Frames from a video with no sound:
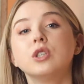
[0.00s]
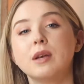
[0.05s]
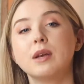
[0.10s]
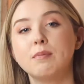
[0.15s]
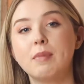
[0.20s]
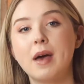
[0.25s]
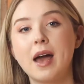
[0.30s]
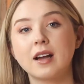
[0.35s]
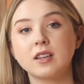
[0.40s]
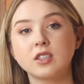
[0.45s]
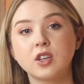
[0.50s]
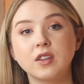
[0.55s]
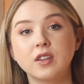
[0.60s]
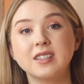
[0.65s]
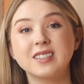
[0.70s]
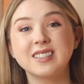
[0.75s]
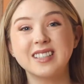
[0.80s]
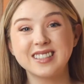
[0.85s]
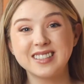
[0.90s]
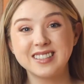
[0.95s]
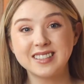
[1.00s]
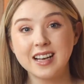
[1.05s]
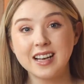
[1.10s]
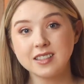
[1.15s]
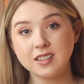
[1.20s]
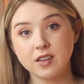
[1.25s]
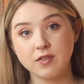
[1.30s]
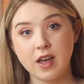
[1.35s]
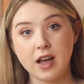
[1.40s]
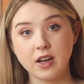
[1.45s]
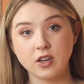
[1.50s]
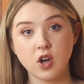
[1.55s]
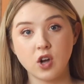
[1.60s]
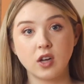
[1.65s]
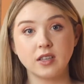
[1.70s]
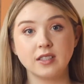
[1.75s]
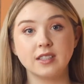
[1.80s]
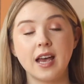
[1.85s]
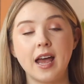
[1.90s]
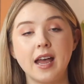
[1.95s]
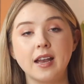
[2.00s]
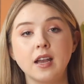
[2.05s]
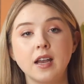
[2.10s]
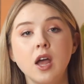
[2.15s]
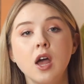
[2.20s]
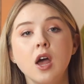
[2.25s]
impact on the success of that content.